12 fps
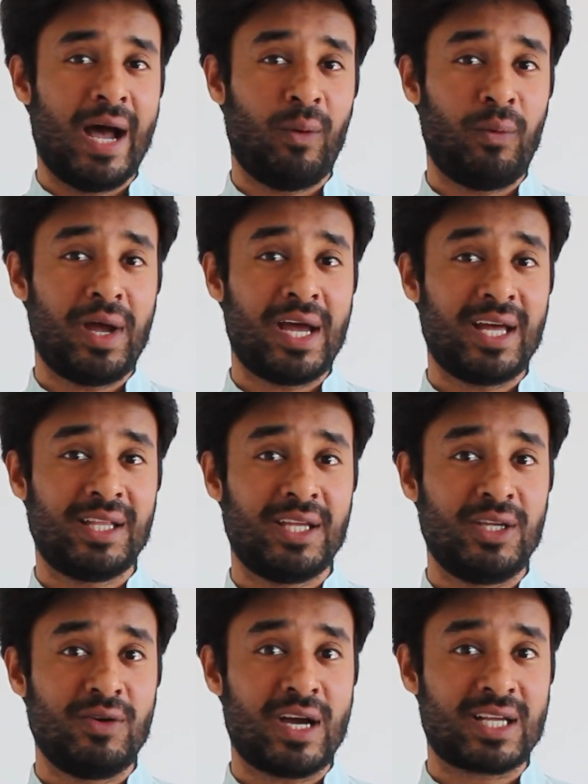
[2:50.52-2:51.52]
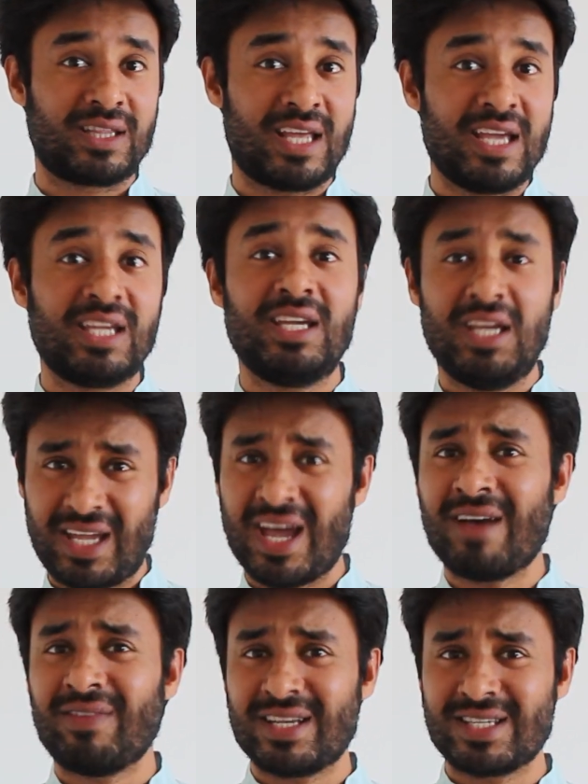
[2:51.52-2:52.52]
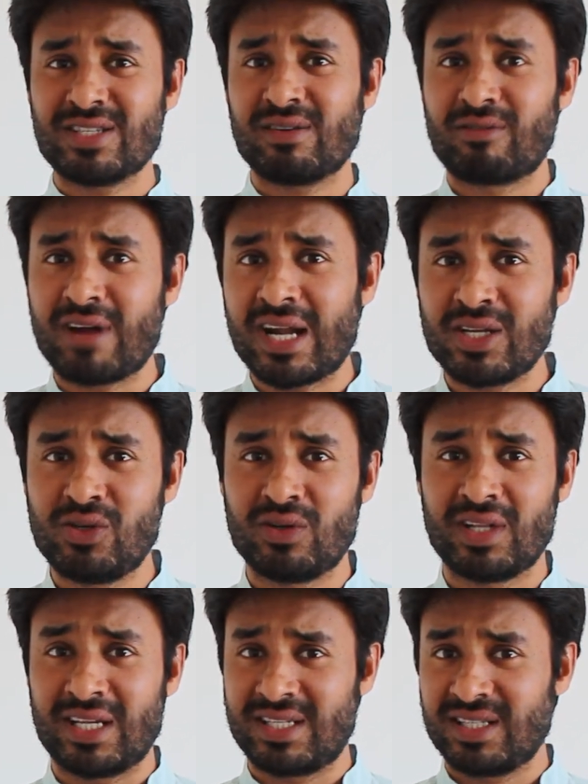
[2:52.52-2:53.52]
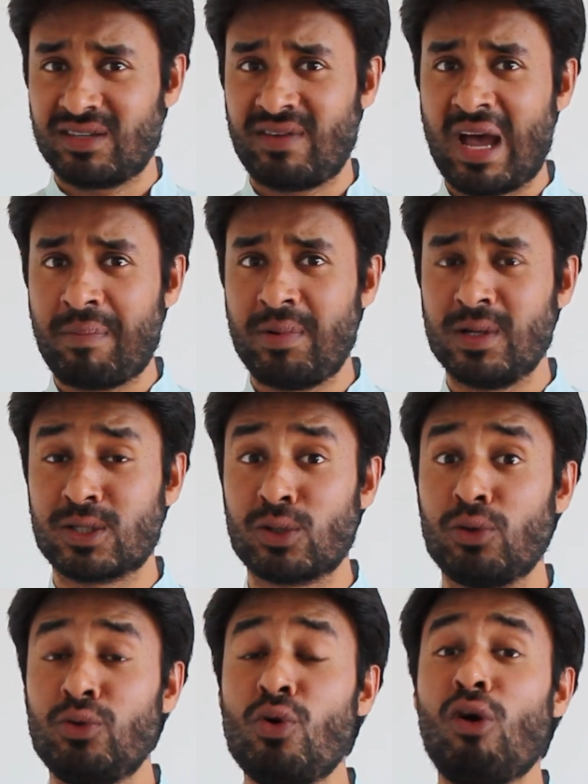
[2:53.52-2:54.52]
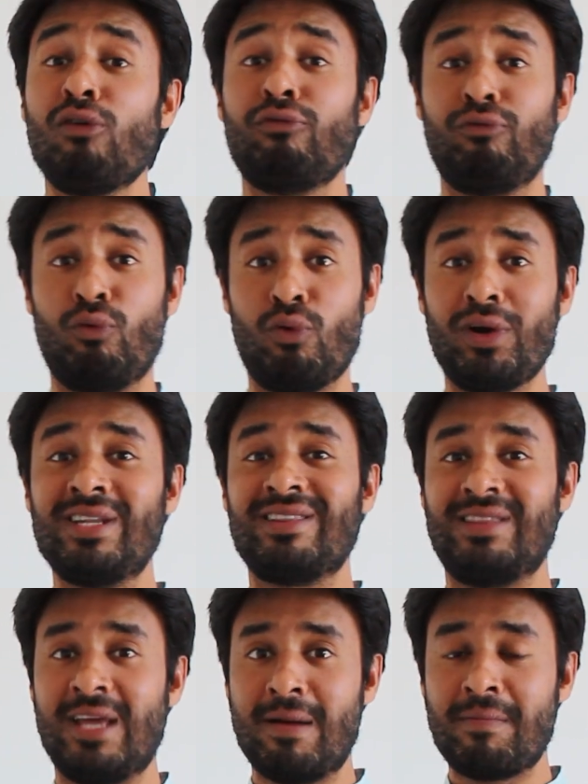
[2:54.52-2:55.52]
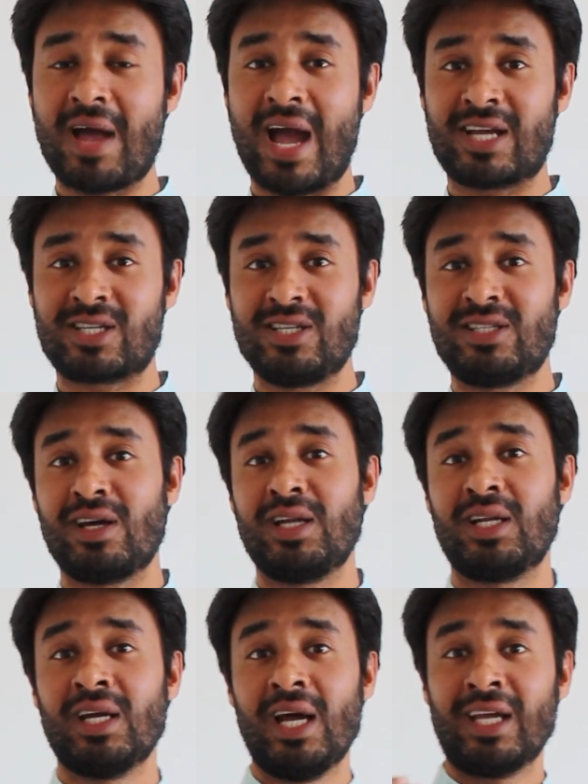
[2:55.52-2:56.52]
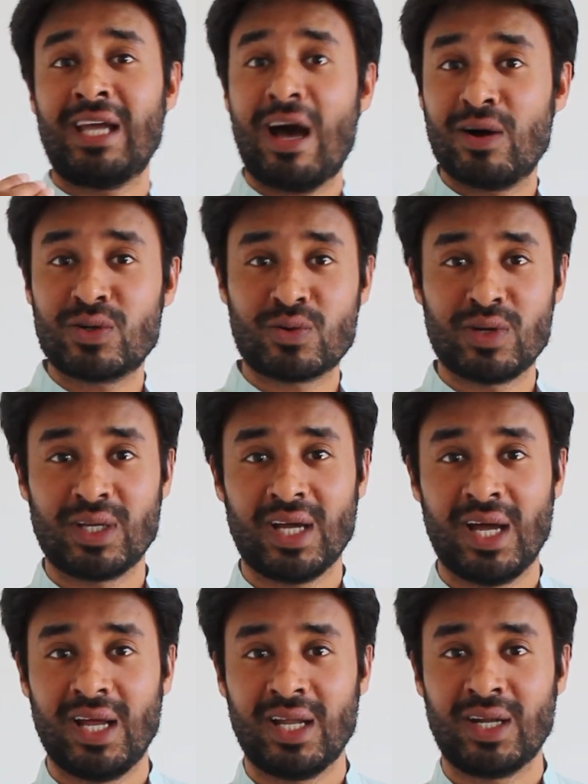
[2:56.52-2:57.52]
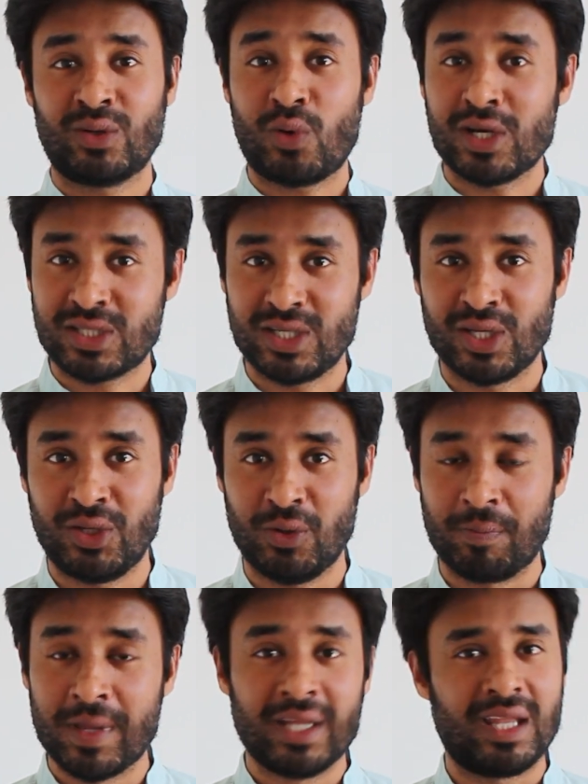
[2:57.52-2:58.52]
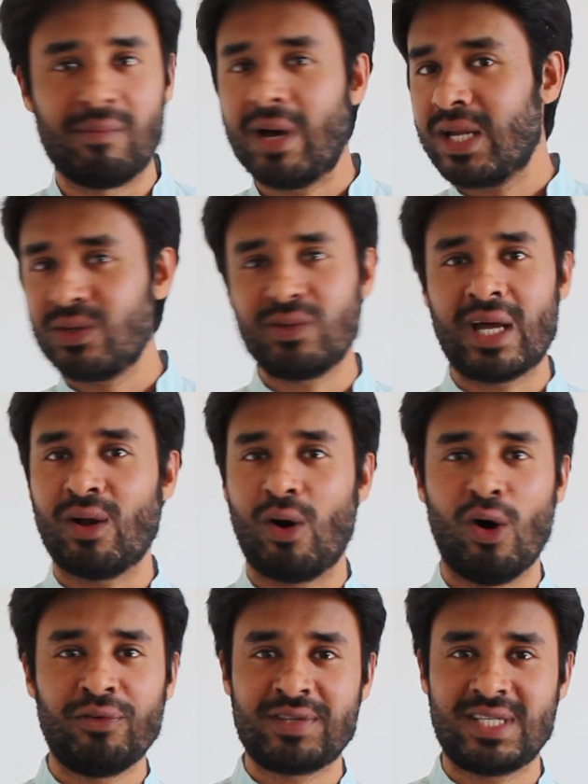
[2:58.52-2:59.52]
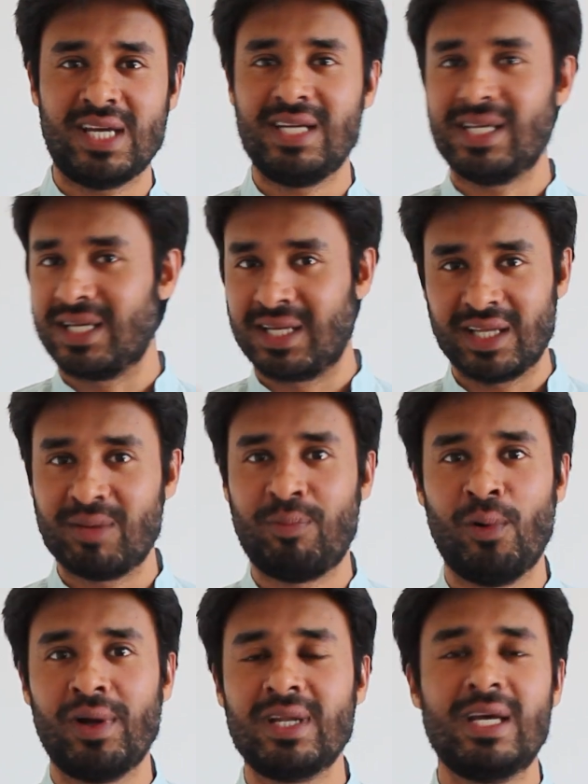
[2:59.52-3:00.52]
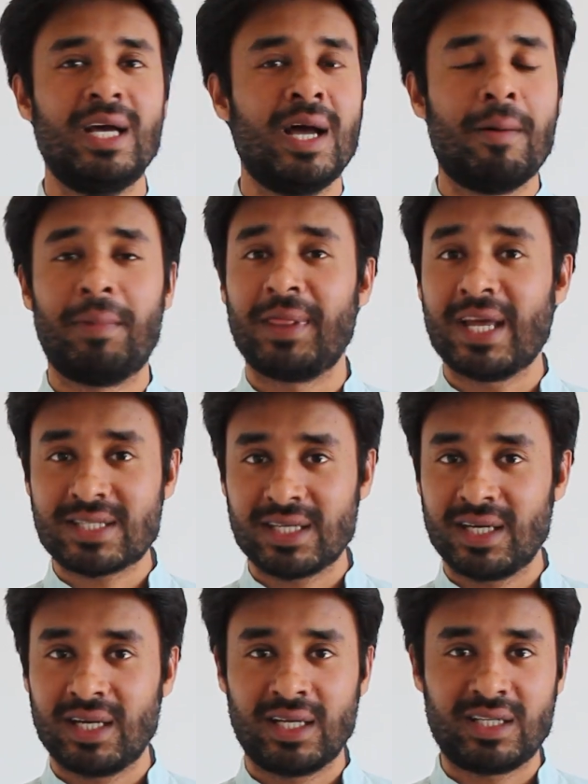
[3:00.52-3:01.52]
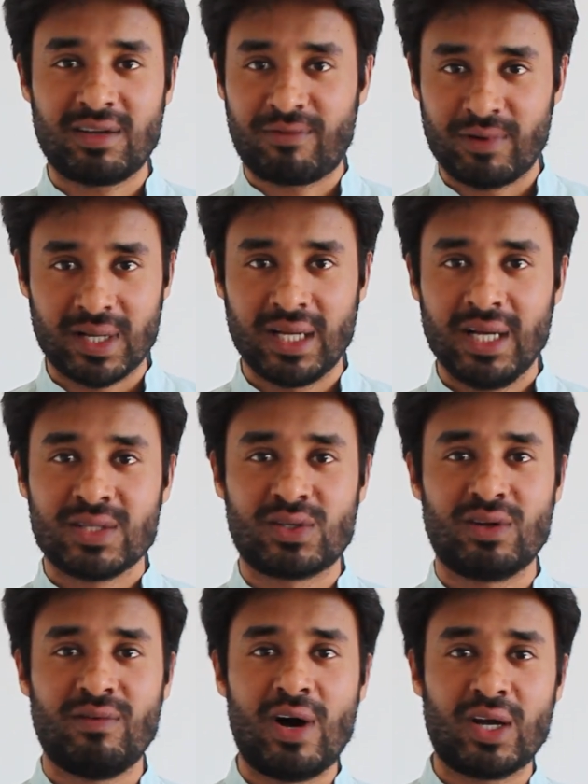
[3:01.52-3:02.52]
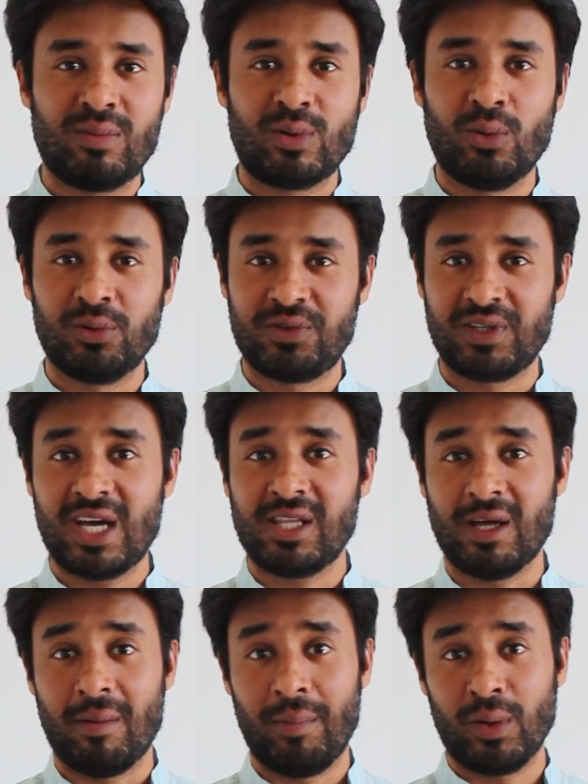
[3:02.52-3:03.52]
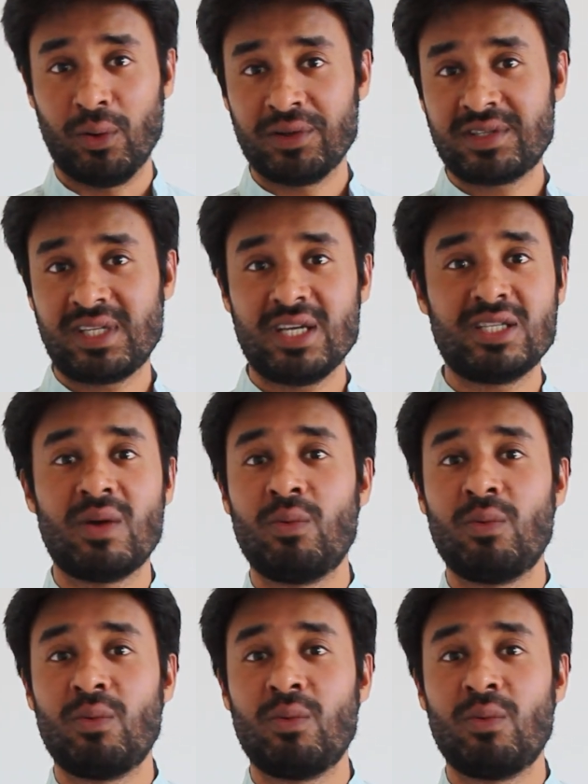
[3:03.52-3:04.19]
where they have that sense of gratitude and that sense of happiness. So you avoid them actually starting countering and questioning you. They might do that off stage at another point, but that's a different sort of argument altogether. But on stage, they